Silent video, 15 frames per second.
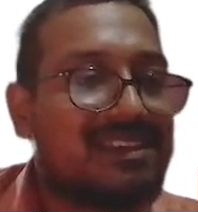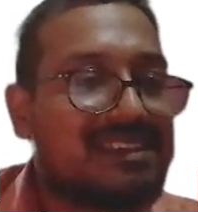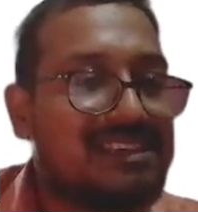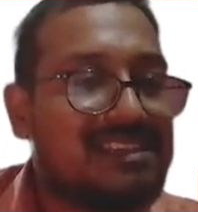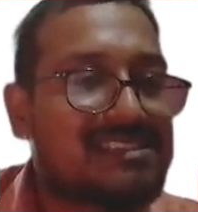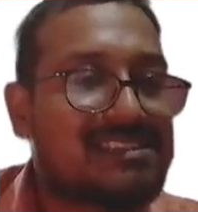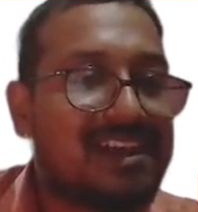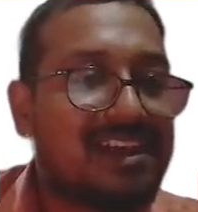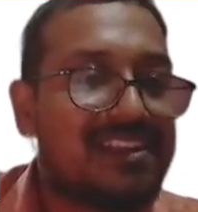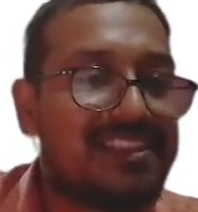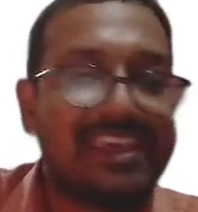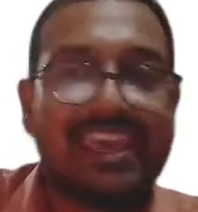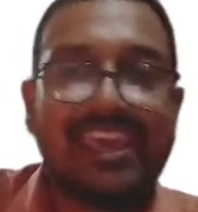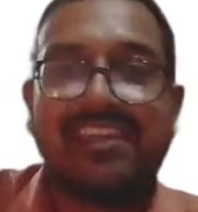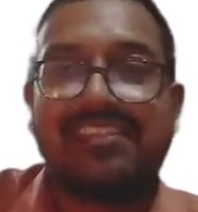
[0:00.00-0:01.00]
Yes,
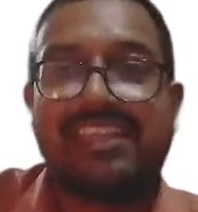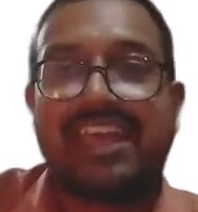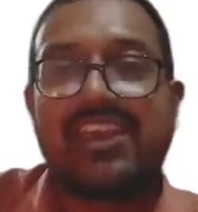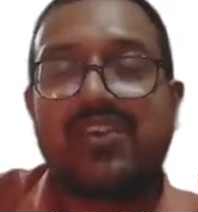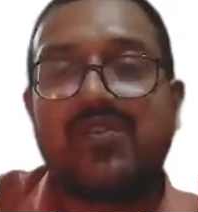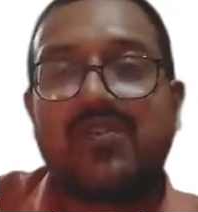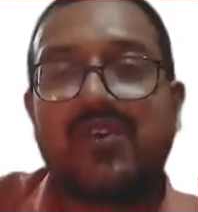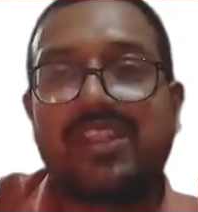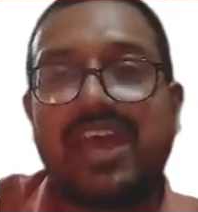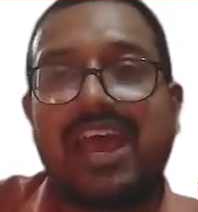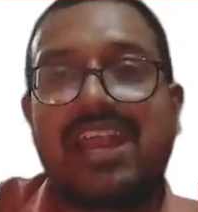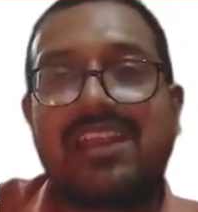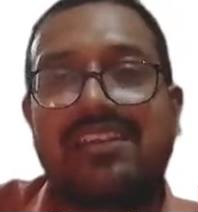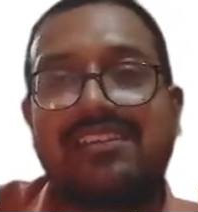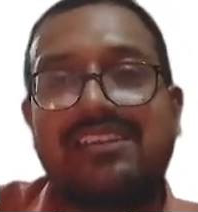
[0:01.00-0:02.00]
Karthikeyan, thank you for
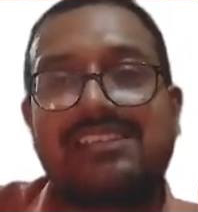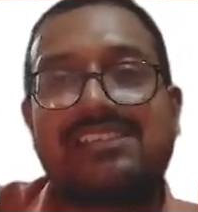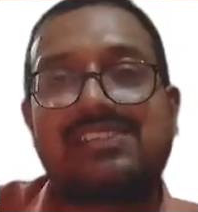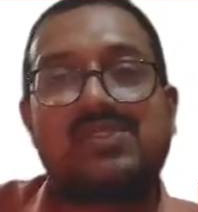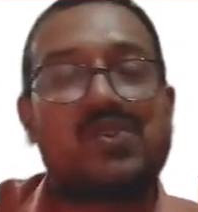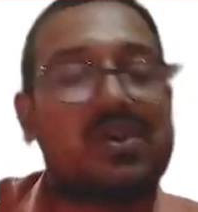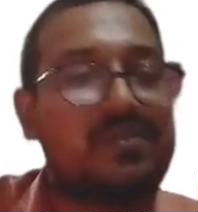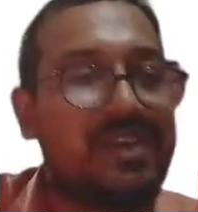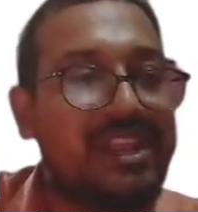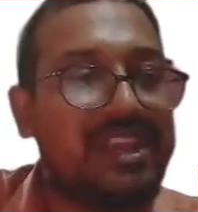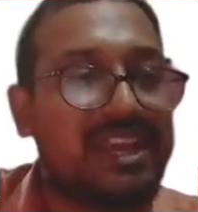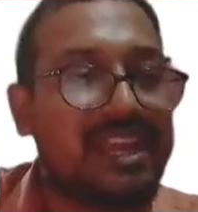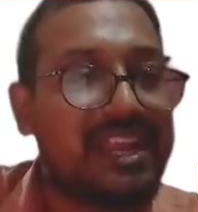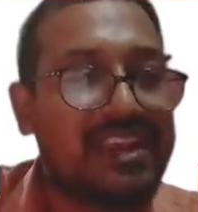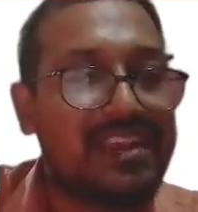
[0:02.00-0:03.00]
that. Yes, you are very
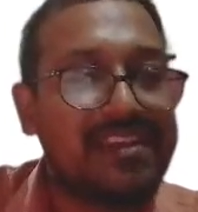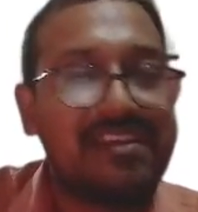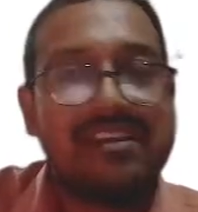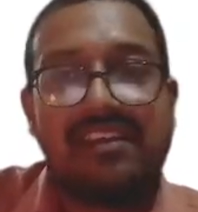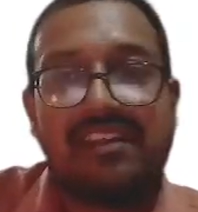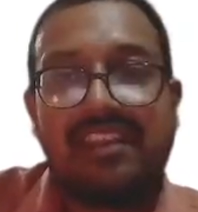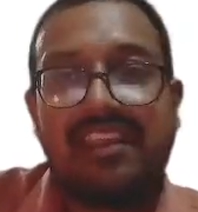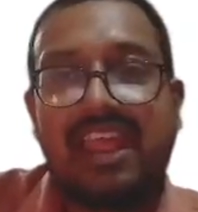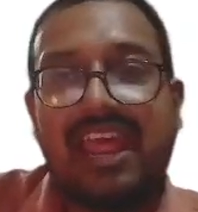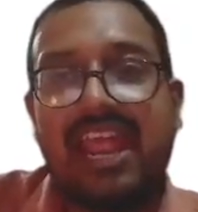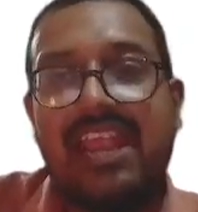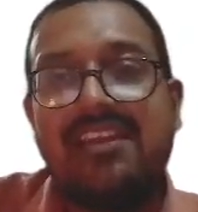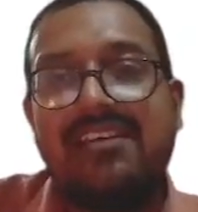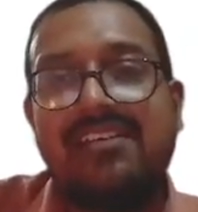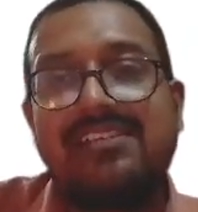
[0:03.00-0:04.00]
correct.
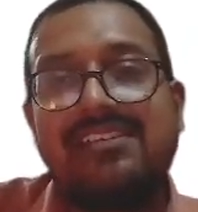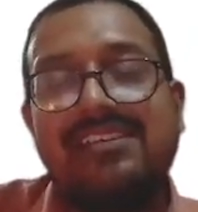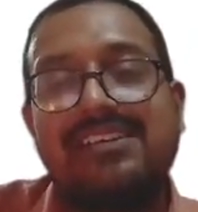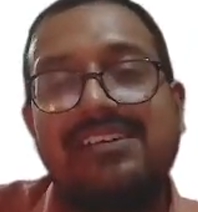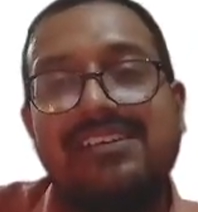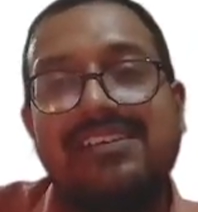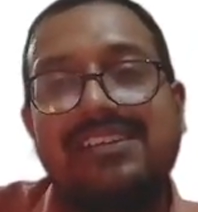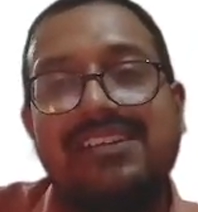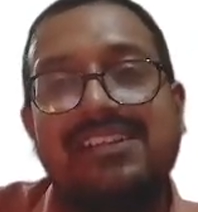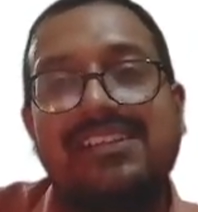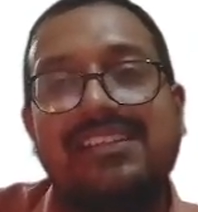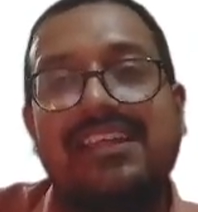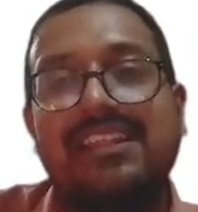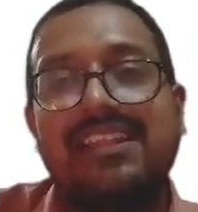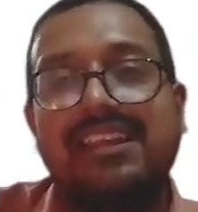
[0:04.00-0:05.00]
Land,
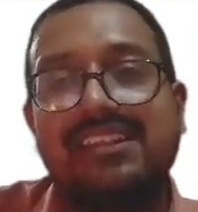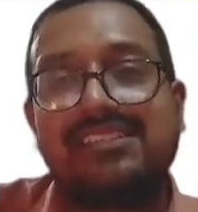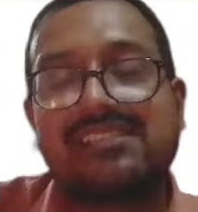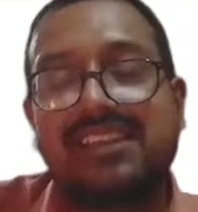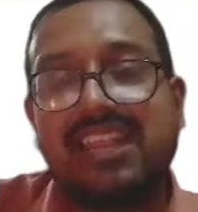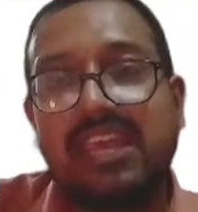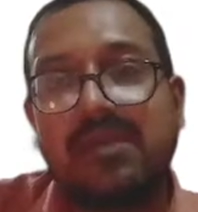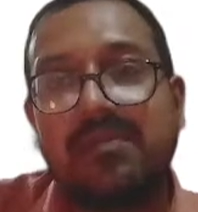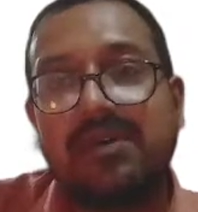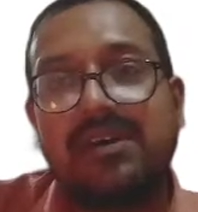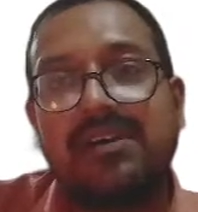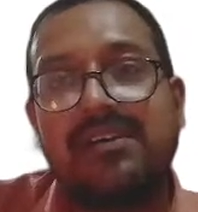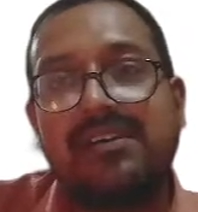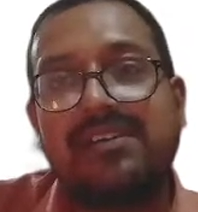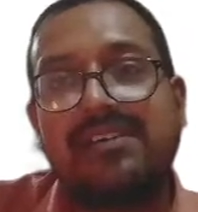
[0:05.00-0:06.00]
then there is
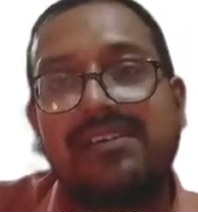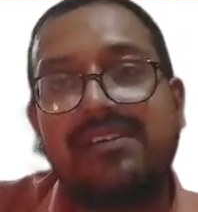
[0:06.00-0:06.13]
labor,